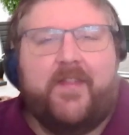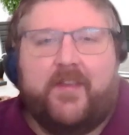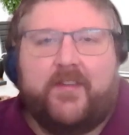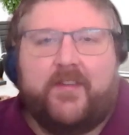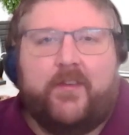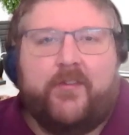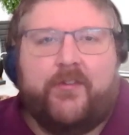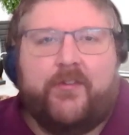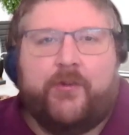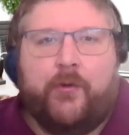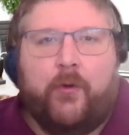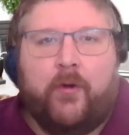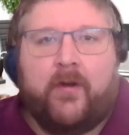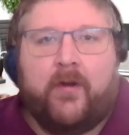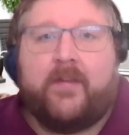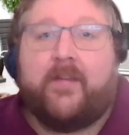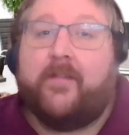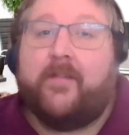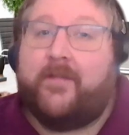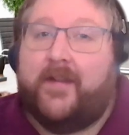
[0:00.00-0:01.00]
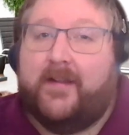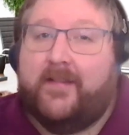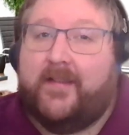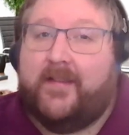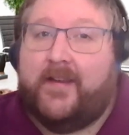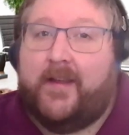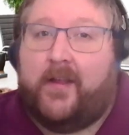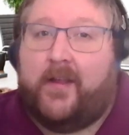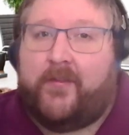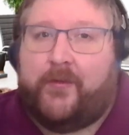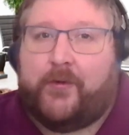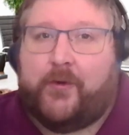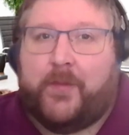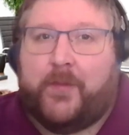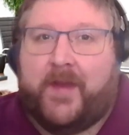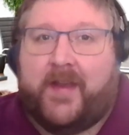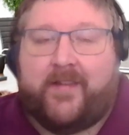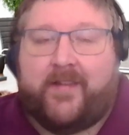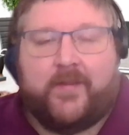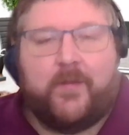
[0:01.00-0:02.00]
and this is your Defense Industrial
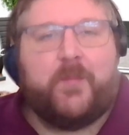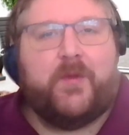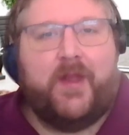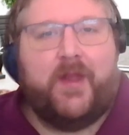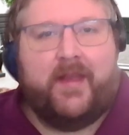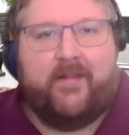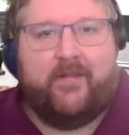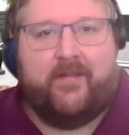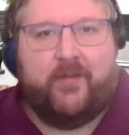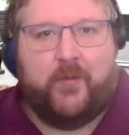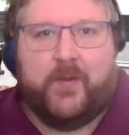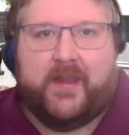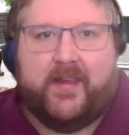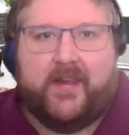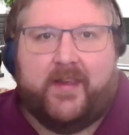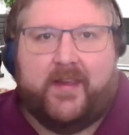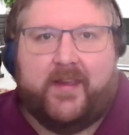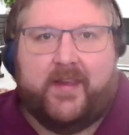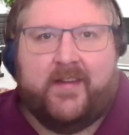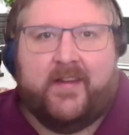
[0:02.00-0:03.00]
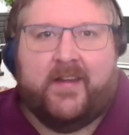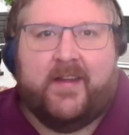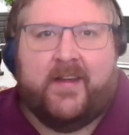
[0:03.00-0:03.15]
Base Play of the Week.